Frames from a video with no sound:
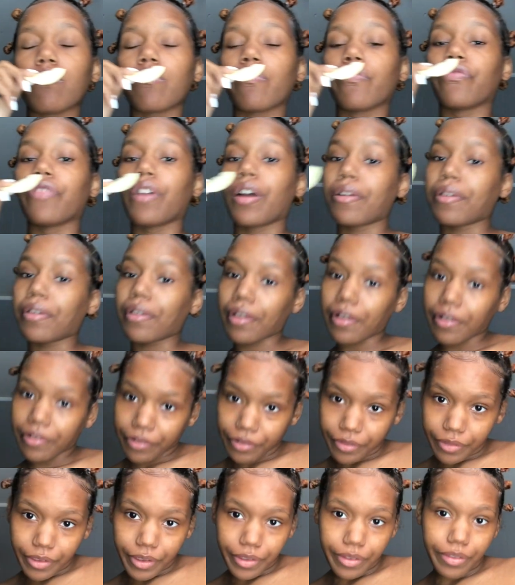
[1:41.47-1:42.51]

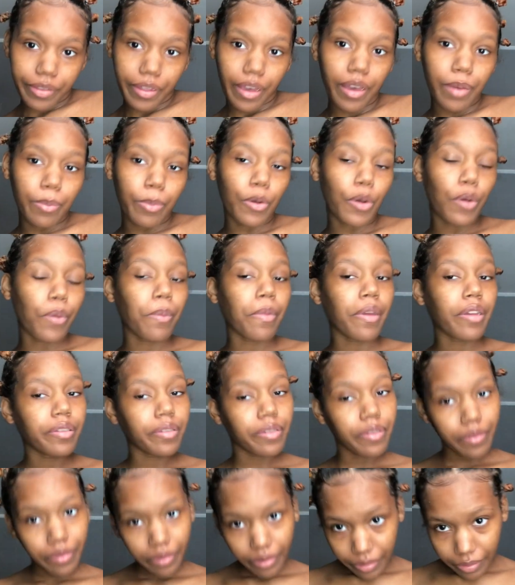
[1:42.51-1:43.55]
financially stable,
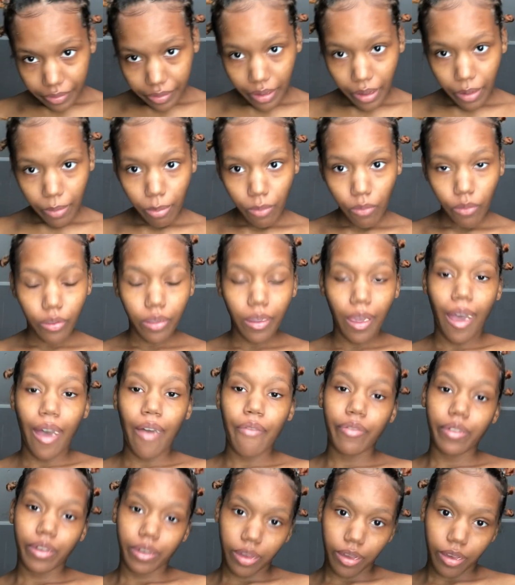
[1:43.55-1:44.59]
mentally stable to have
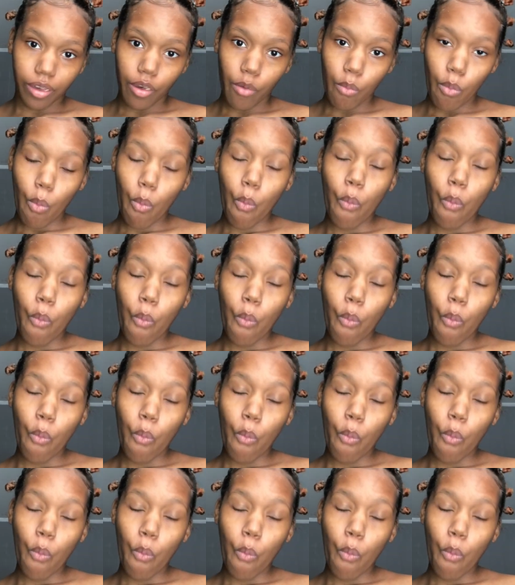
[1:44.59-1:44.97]
a kid.